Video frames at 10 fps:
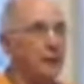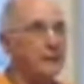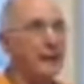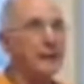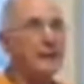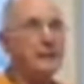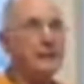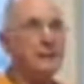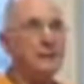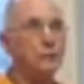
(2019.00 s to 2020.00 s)
That
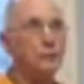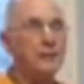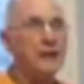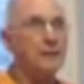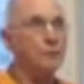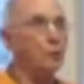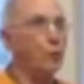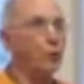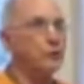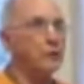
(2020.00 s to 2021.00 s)
lady who became the
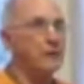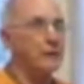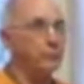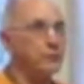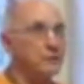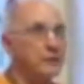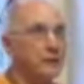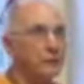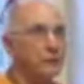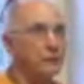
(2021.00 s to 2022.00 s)
warden of that prison,
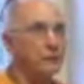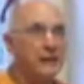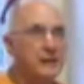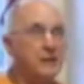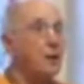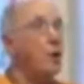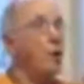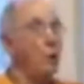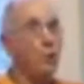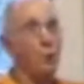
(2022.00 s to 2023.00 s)
Kiran Bedi,
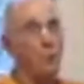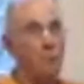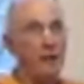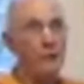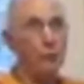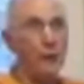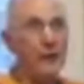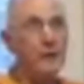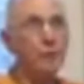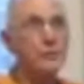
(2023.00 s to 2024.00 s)
who, by the
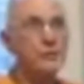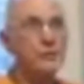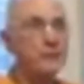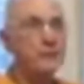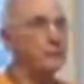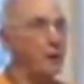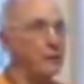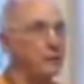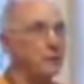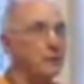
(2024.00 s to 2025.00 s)
way, was a guest of
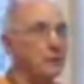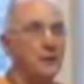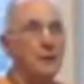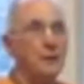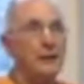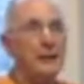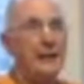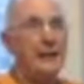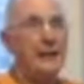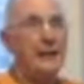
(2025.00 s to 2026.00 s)
honor
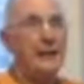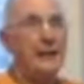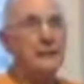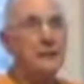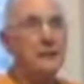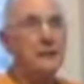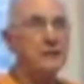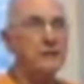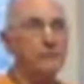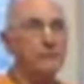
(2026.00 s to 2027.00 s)
at the 50th
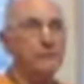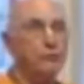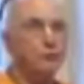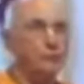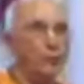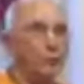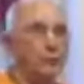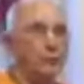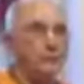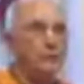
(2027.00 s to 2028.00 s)
anniversary of Srila
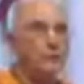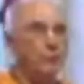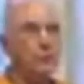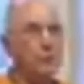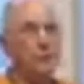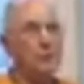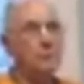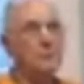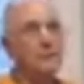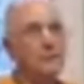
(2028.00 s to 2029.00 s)
Prabhupada's departure
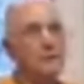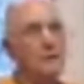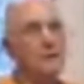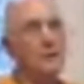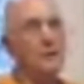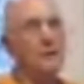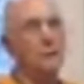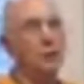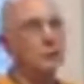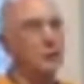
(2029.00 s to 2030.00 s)
from
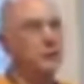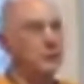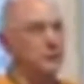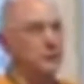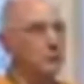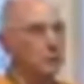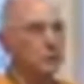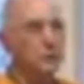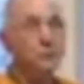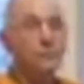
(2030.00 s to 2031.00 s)
Kolkata on the
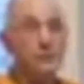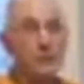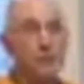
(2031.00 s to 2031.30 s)
Jaladuta the